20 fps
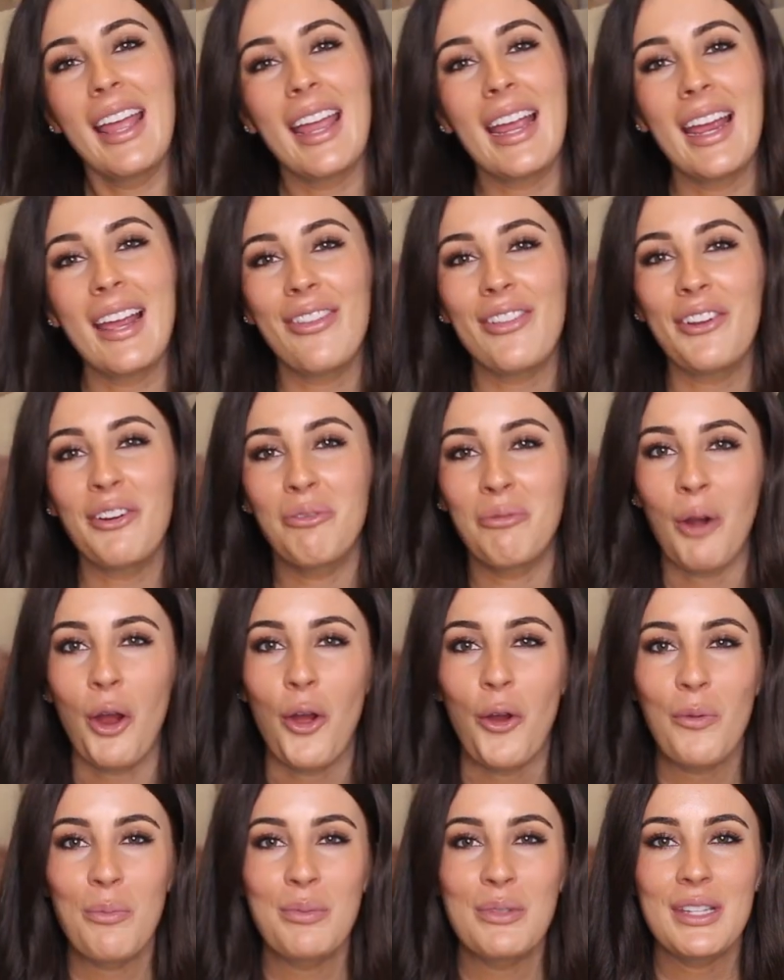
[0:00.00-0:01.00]
And their
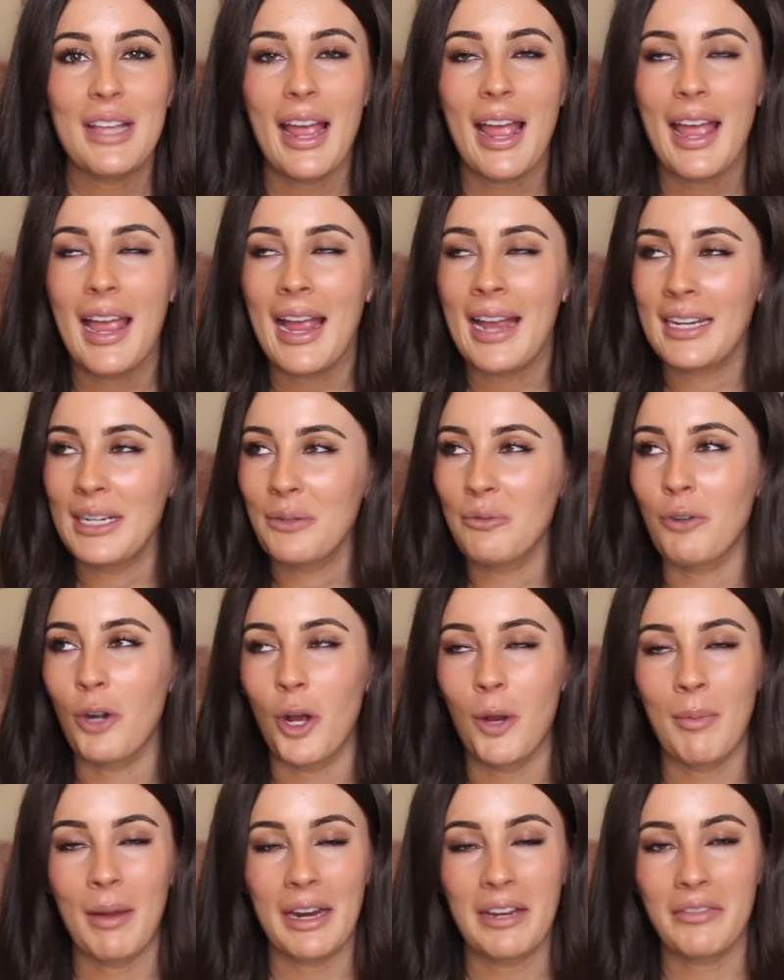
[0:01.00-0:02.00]
robes. Any
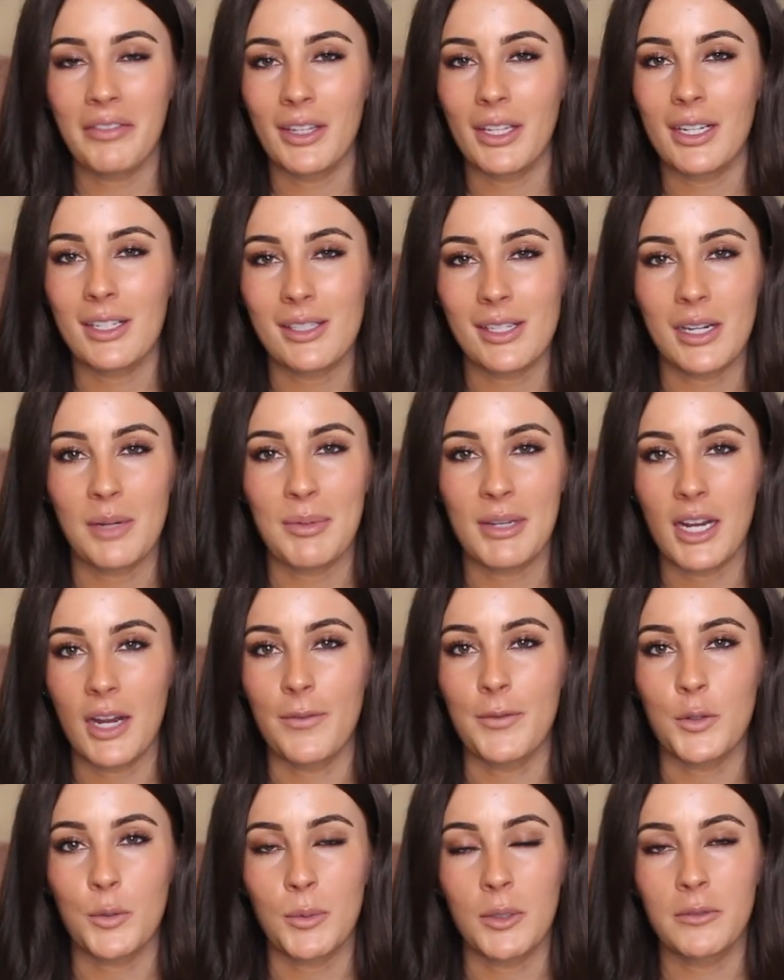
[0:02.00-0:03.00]
robe I feel like is going to be
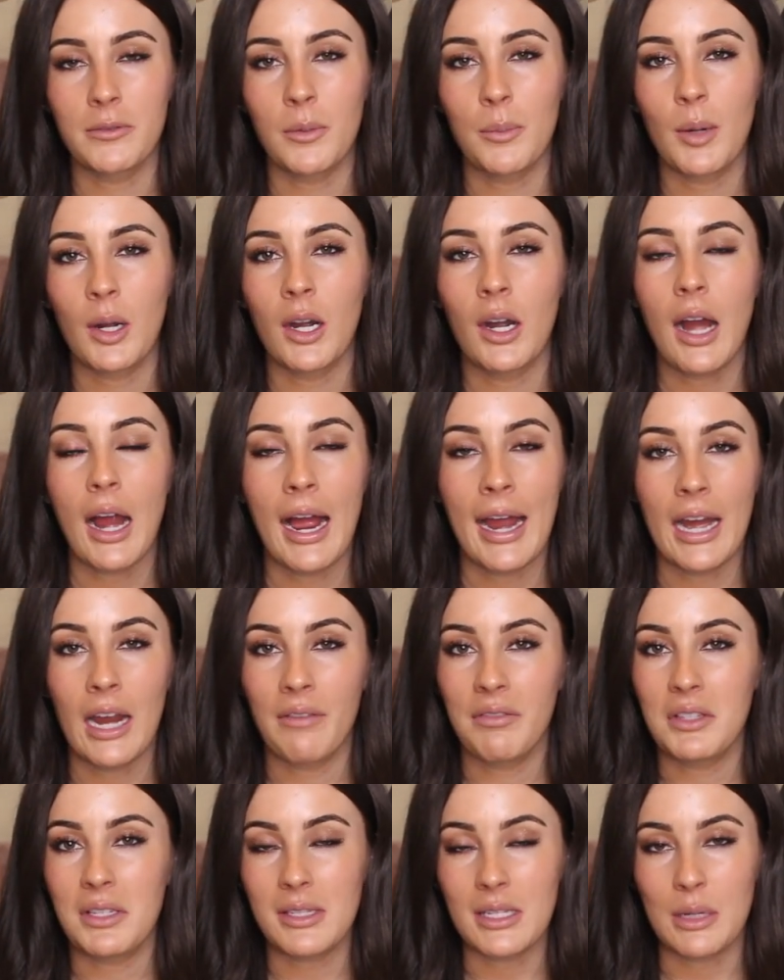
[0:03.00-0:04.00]
comfortable from her. I
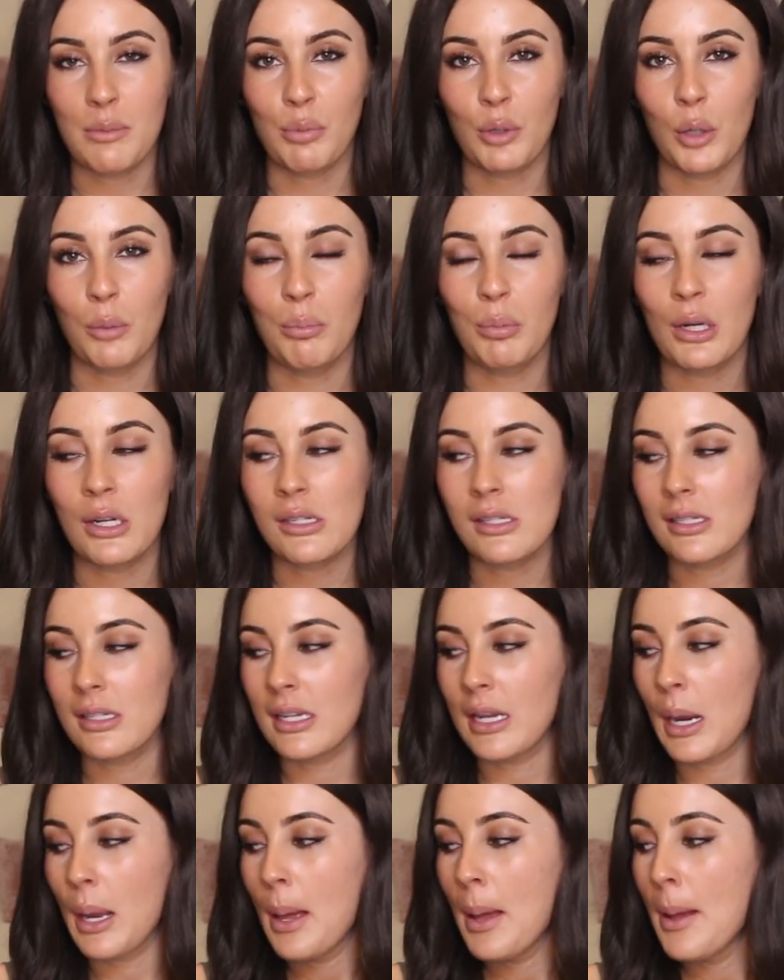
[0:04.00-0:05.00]
have the sleep robe
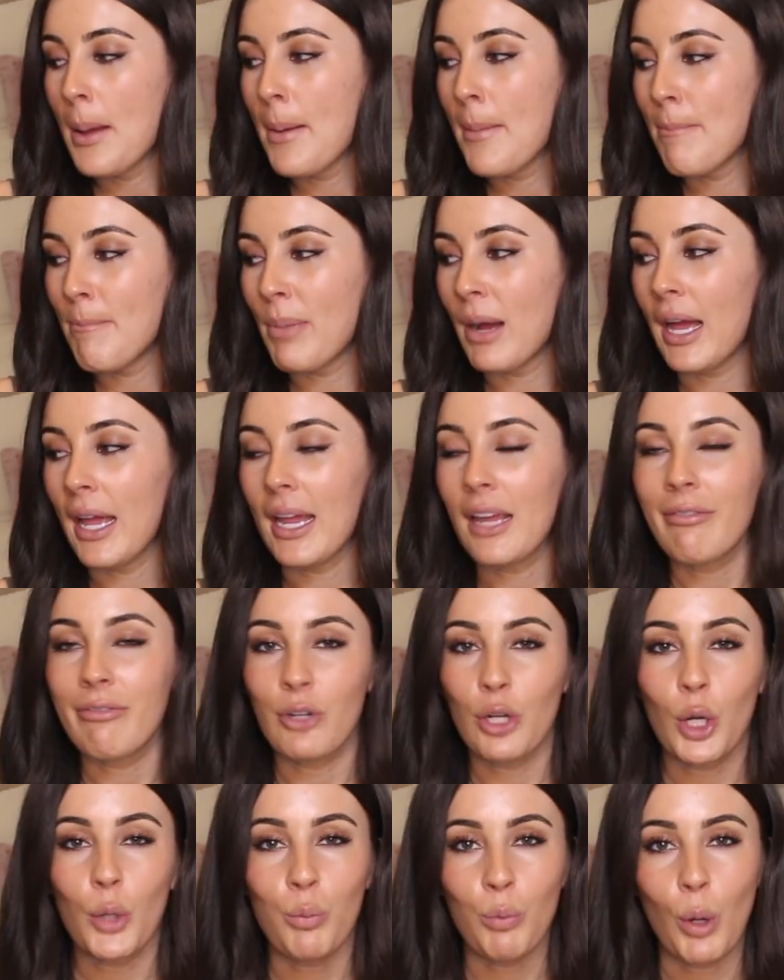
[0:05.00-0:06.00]
personally, but if
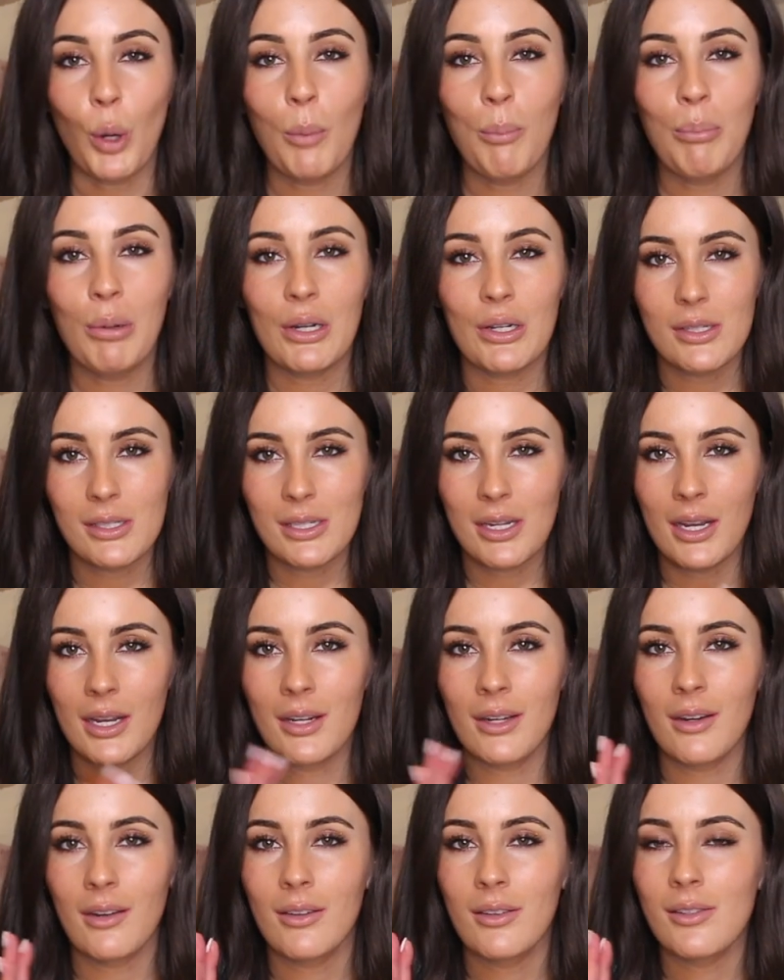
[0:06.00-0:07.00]
you're a robe
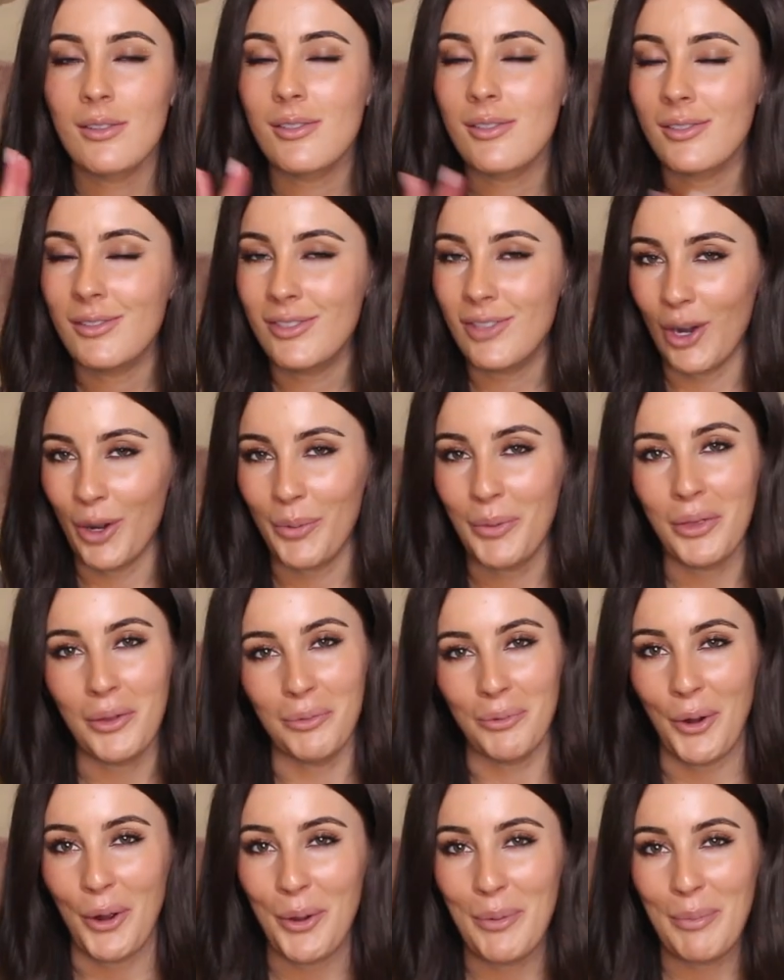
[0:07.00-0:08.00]
person, start with a
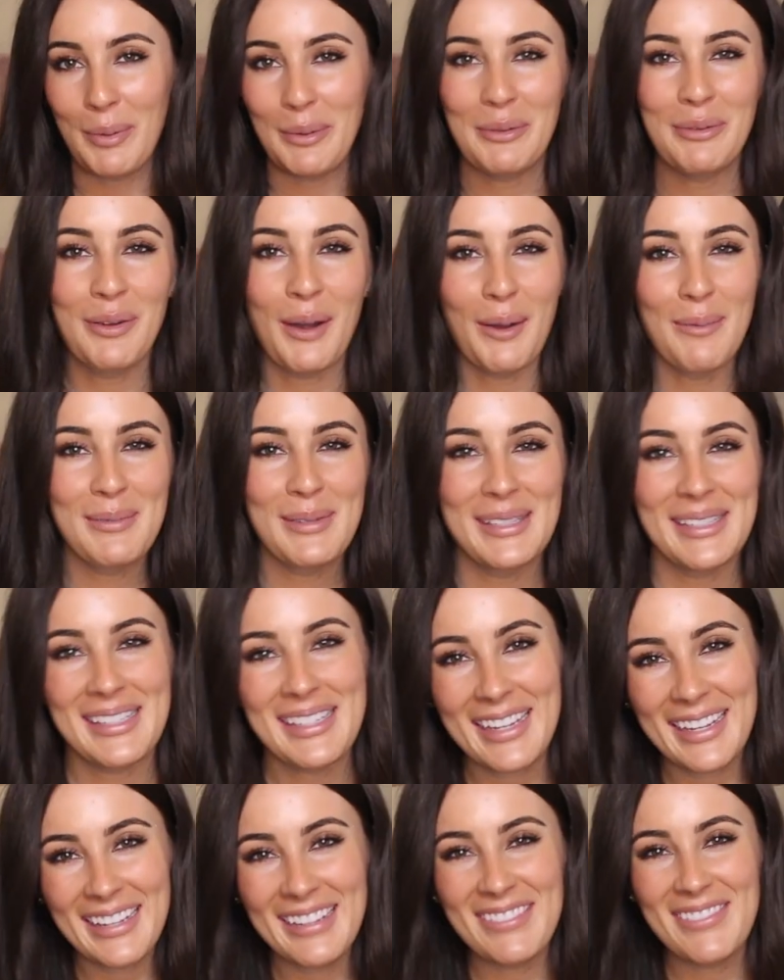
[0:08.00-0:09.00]
robe from
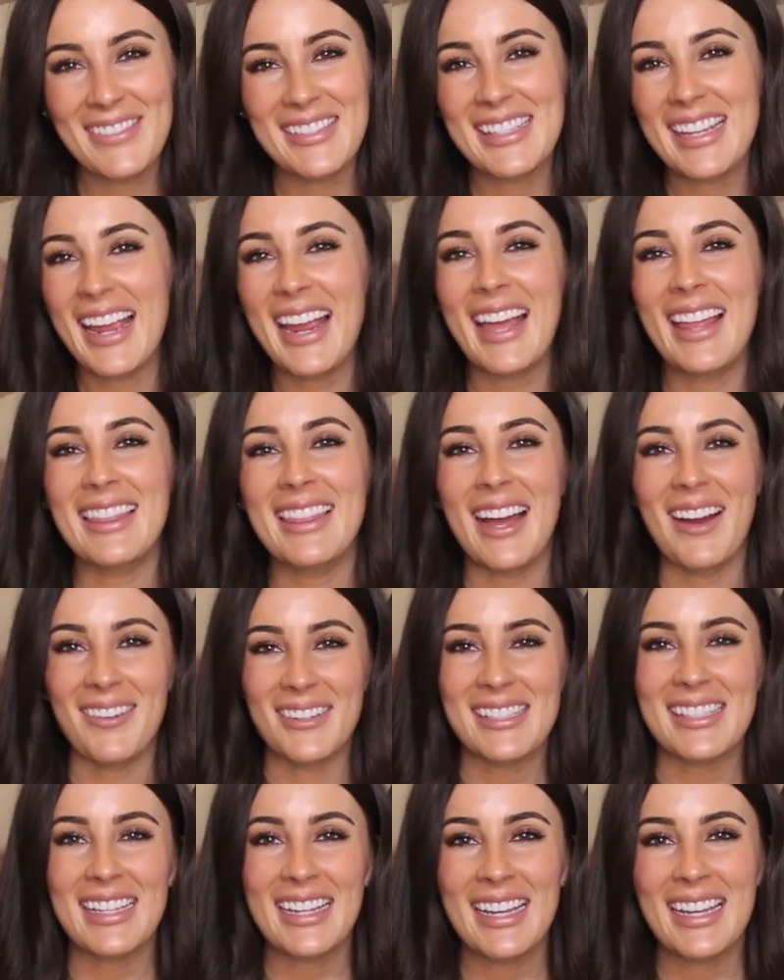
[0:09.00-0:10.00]
SKIMS. And that
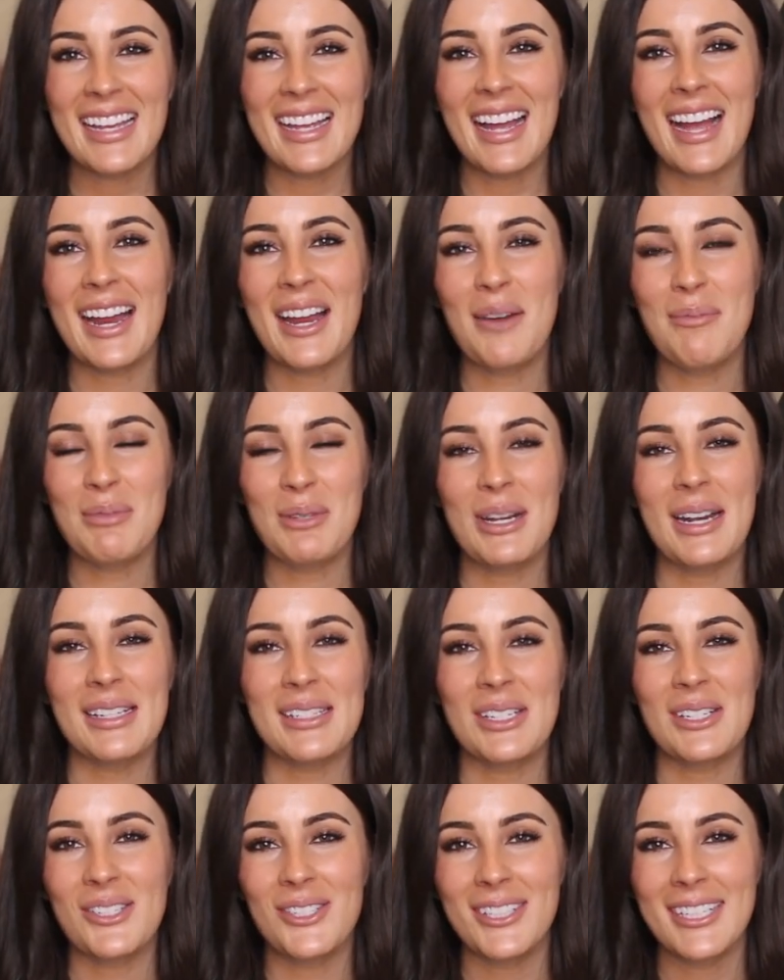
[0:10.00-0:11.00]
was it. I hope you guys
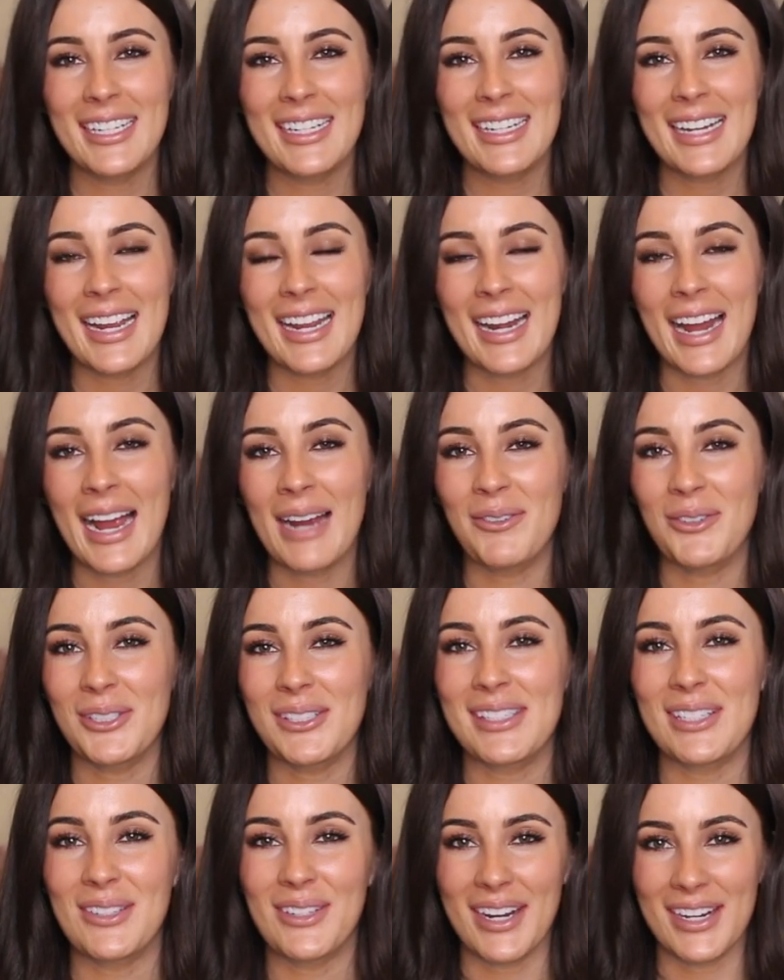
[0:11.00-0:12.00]
enjoyed and I will
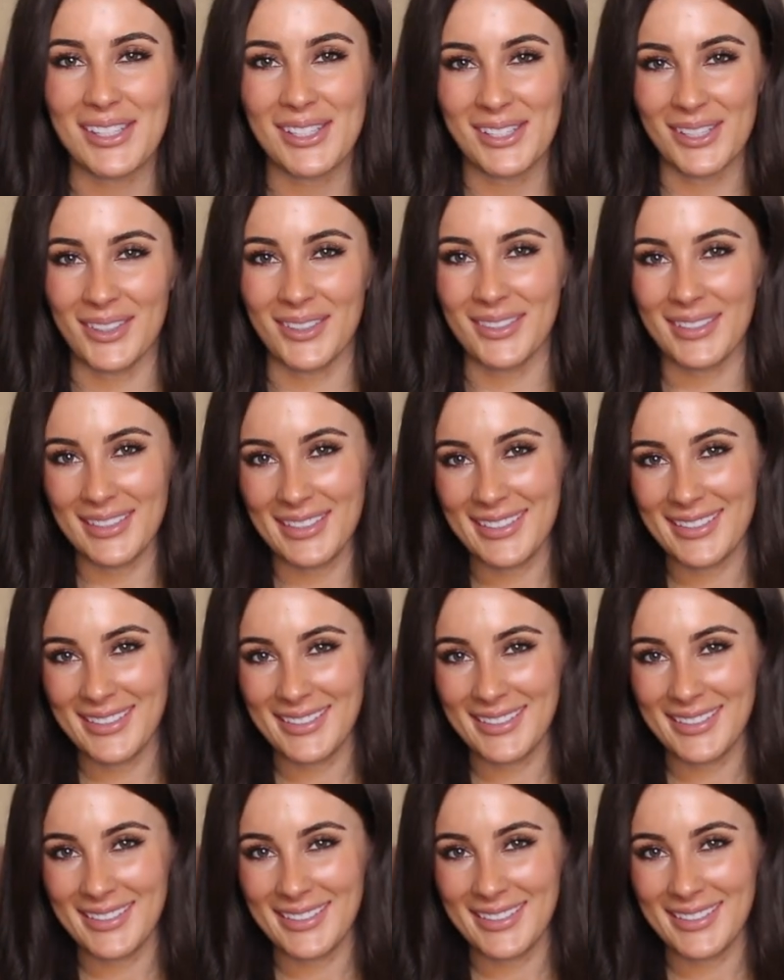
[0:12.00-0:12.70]
see you guys soon.